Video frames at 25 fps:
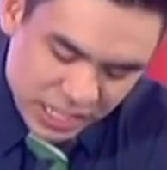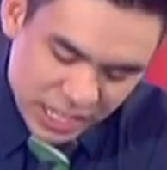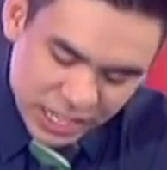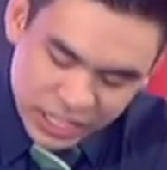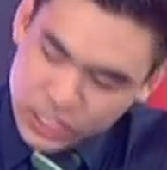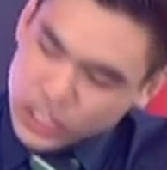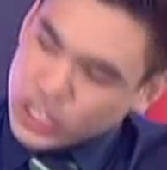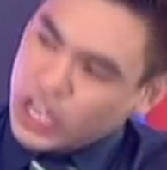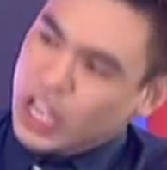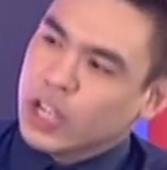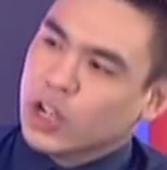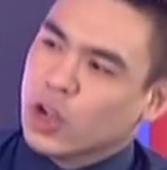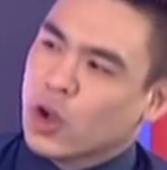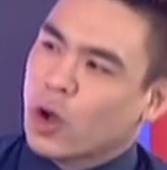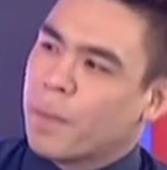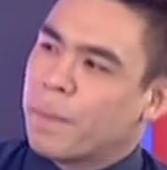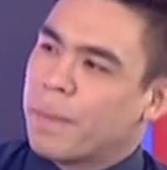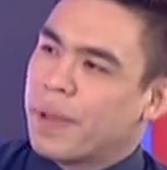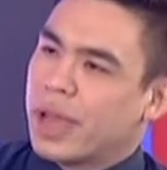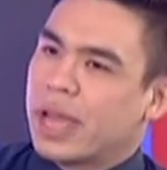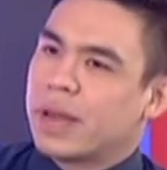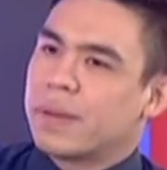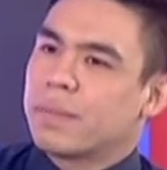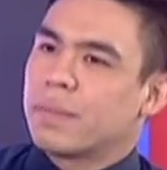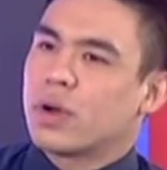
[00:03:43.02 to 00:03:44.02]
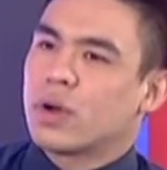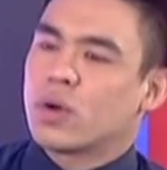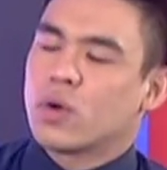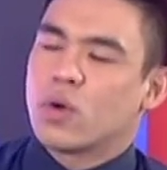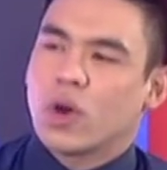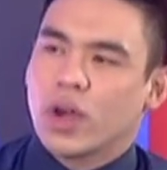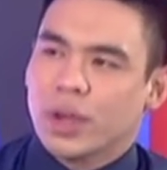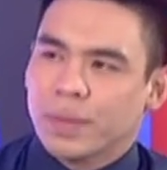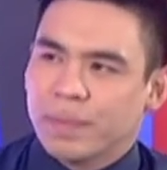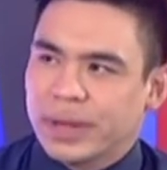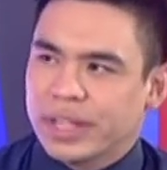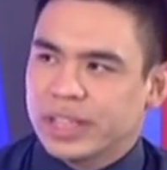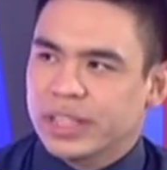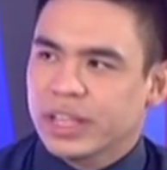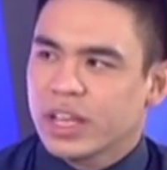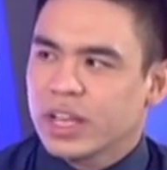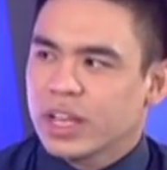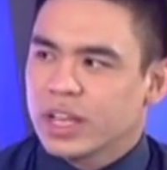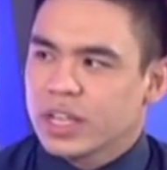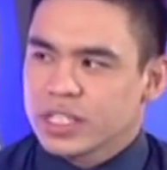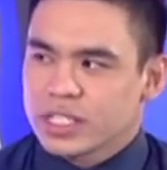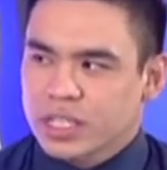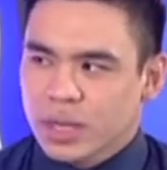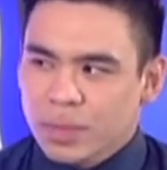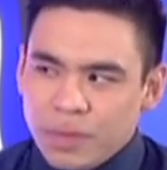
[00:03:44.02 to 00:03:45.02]
like Jacob and McCoy, but
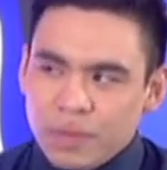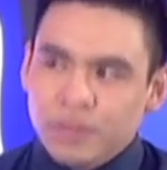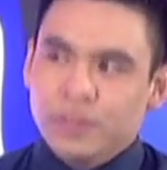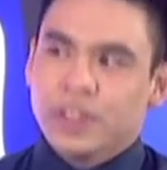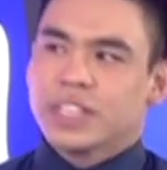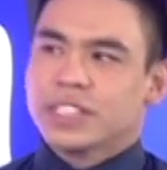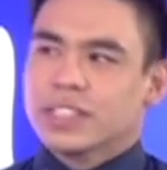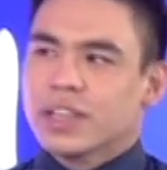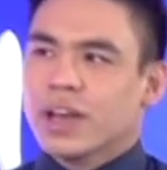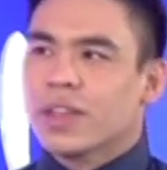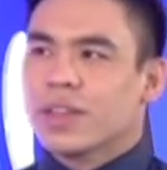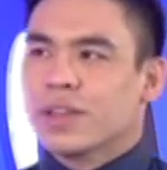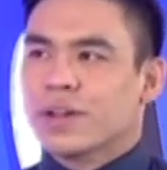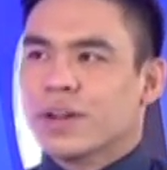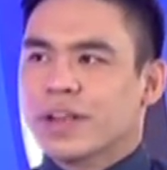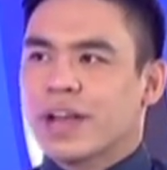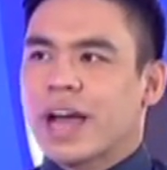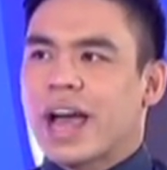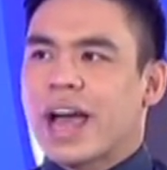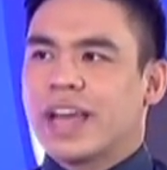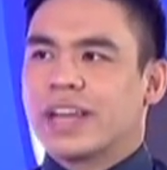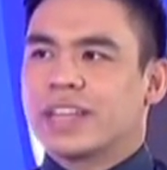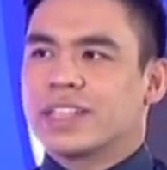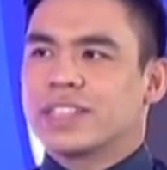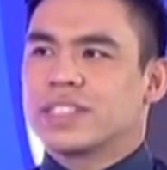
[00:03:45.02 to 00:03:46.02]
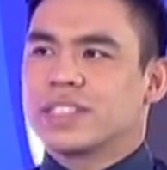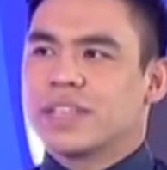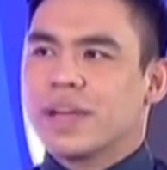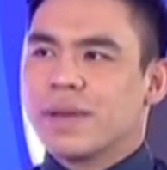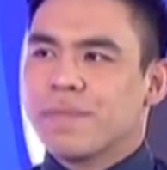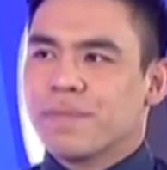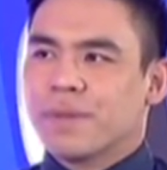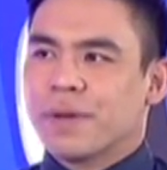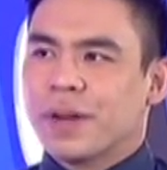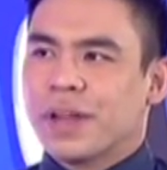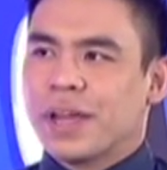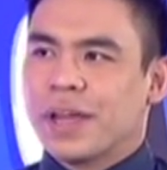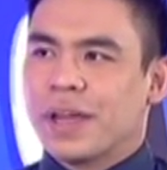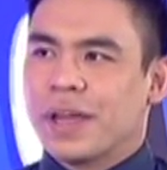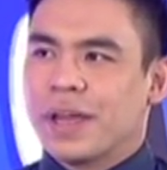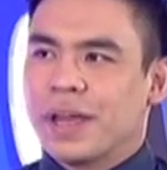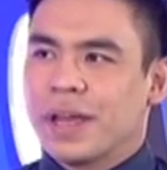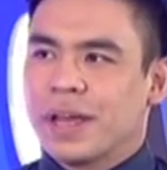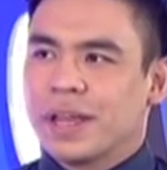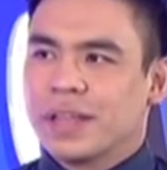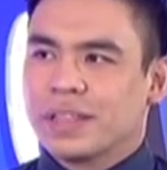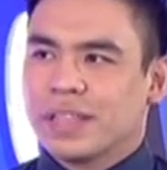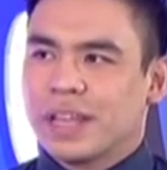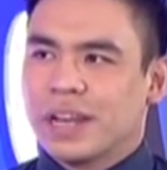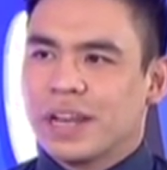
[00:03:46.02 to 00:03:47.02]
some of these other guys, siyempre,
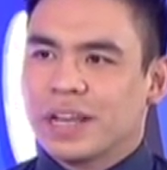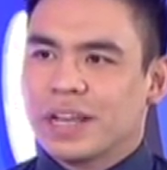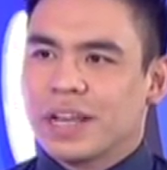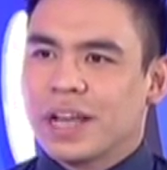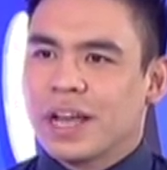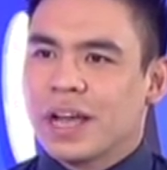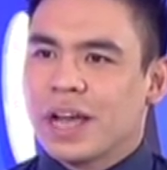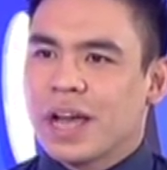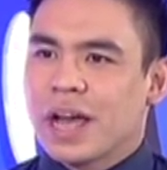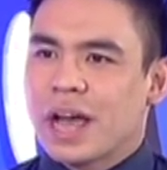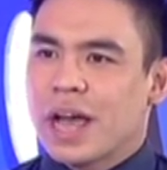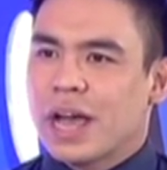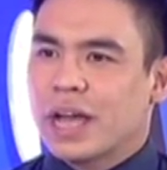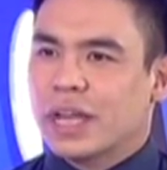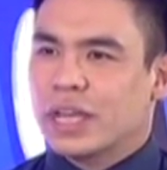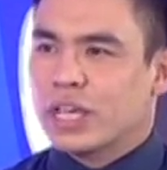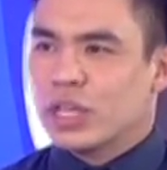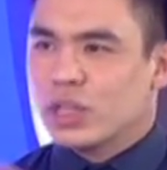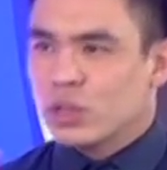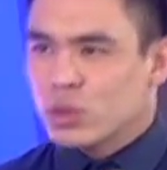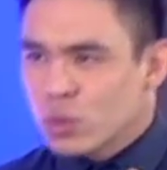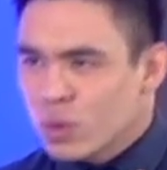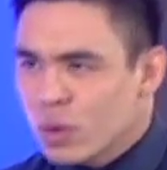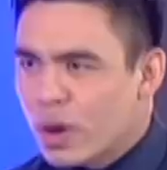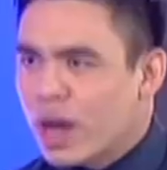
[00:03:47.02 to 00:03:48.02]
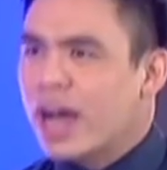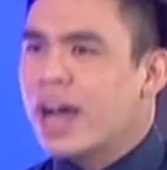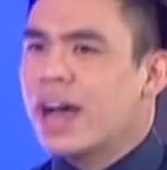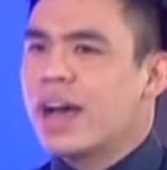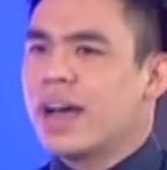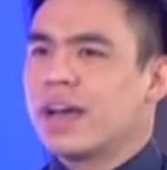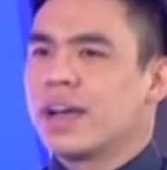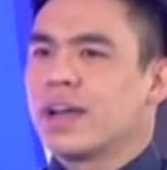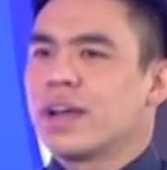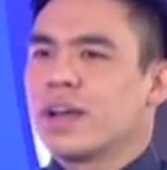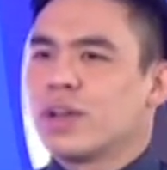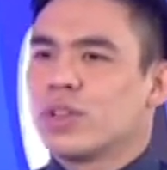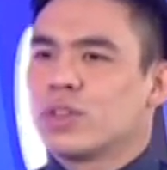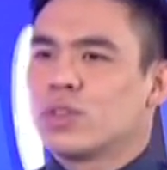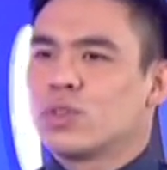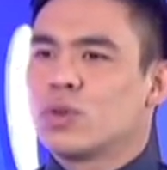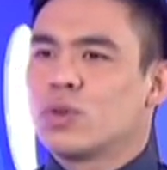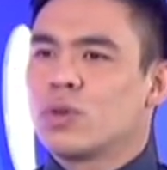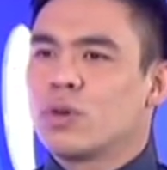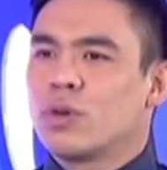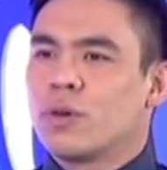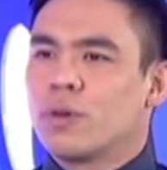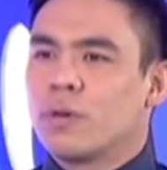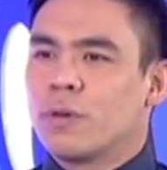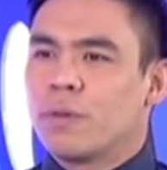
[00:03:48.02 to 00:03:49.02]
talagang kinuha
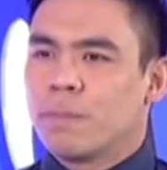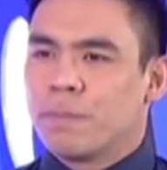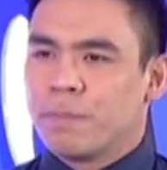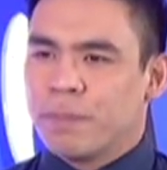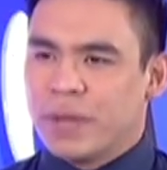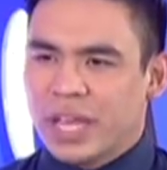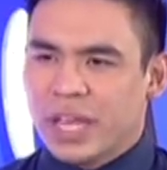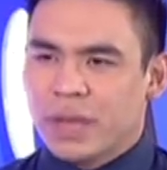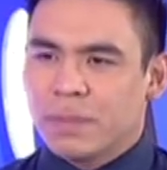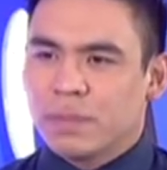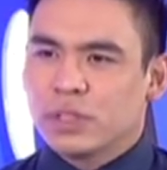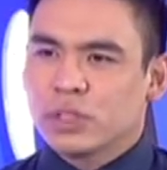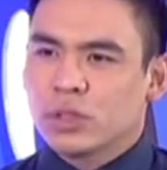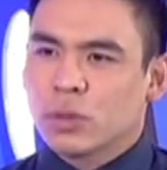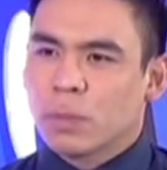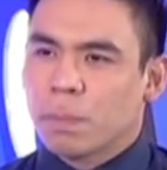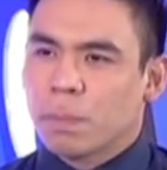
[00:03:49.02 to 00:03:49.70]
to be able to